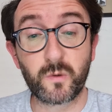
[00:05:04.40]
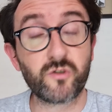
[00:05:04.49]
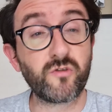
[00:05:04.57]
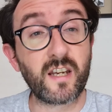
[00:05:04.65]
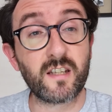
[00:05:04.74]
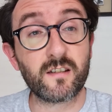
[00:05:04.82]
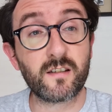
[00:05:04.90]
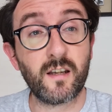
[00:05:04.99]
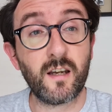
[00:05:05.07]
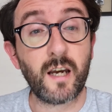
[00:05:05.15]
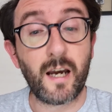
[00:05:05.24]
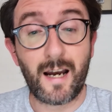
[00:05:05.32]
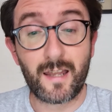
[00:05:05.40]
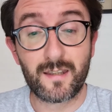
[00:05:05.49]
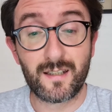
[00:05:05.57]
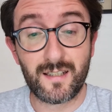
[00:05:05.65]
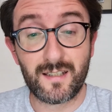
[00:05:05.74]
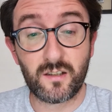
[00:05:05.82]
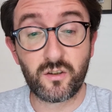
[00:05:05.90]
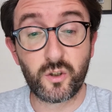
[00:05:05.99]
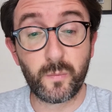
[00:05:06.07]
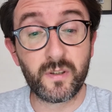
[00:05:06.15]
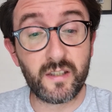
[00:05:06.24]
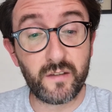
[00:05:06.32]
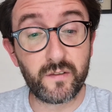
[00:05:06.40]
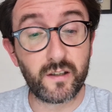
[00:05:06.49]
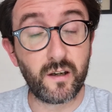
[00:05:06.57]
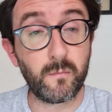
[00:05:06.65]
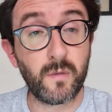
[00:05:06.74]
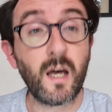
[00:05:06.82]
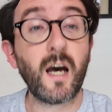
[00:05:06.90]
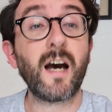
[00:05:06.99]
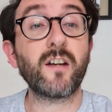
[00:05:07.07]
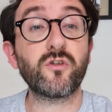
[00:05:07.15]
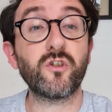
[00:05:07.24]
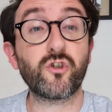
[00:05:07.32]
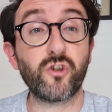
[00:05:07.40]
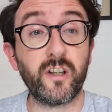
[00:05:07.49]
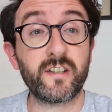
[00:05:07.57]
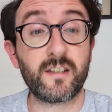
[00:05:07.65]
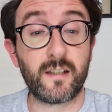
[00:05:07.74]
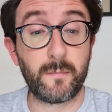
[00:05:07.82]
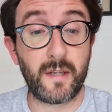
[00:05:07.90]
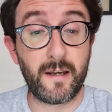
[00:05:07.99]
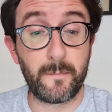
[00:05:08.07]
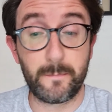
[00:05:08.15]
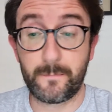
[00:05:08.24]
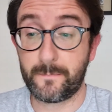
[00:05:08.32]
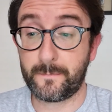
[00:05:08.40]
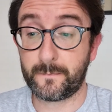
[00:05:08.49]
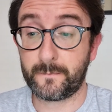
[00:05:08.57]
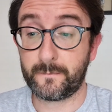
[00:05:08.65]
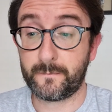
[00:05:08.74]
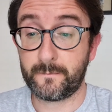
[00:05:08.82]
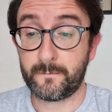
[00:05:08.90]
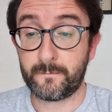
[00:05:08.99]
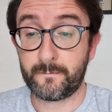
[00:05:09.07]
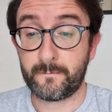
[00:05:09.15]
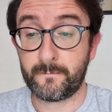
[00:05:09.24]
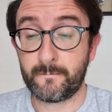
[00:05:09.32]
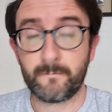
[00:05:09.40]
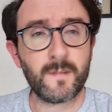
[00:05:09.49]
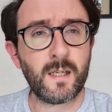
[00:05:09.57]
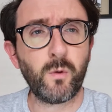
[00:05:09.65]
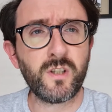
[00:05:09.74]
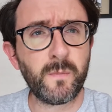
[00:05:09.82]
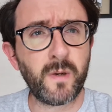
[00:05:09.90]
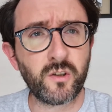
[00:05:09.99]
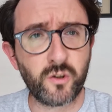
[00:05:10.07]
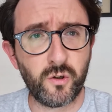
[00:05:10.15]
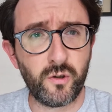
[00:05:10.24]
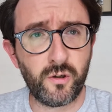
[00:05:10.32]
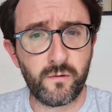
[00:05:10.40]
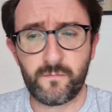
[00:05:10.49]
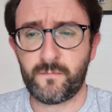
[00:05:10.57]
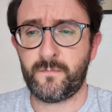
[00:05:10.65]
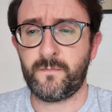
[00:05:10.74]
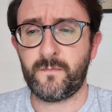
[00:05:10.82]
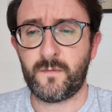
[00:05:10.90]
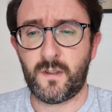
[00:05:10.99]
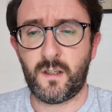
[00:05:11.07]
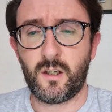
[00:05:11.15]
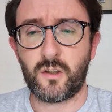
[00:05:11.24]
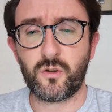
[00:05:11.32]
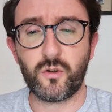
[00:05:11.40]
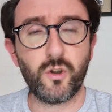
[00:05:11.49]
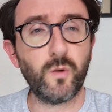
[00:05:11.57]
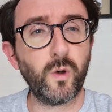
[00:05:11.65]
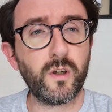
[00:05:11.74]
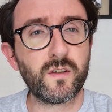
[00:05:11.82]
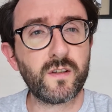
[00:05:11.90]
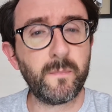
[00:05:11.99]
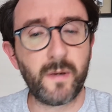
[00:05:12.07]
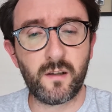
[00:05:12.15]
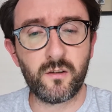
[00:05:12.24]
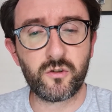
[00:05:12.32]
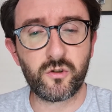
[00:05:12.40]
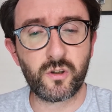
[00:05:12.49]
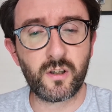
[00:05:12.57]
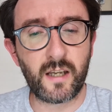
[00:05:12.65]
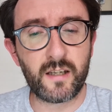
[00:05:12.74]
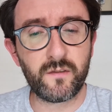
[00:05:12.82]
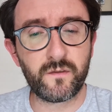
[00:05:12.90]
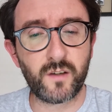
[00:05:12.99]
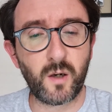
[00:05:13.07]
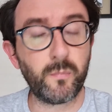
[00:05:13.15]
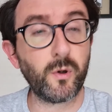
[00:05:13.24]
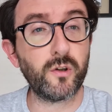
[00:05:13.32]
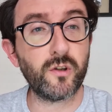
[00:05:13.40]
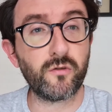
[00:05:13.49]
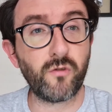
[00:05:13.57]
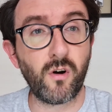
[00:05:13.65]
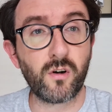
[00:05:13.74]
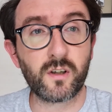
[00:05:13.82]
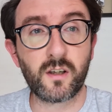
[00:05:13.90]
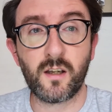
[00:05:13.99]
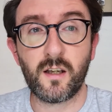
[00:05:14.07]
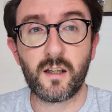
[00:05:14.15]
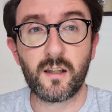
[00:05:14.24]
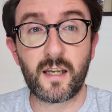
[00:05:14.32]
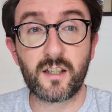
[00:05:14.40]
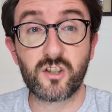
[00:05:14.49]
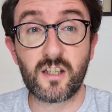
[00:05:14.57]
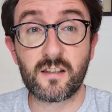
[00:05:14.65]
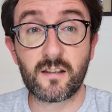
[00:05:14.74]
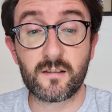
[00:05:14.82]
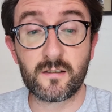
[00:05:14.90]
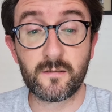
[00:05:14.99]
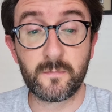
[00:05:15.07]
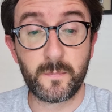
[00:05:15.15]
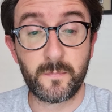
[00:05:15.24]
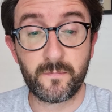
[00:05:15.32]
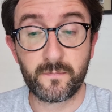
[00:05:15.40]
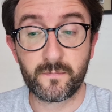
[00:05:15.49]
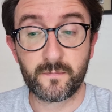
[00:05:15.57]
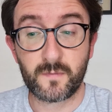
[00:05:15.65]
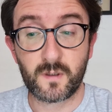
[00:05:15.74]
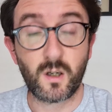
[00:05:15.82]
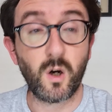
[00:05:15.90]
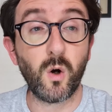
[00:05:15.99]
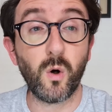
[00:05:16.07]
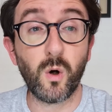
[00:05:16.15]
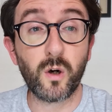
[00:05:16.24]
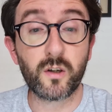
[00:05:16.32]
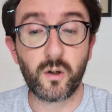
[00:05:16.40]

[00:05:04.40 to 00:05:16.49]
was right and they needed to believe in Him and to trust in Him. What about you? Do you want to build your life upon the rock like Jesus, or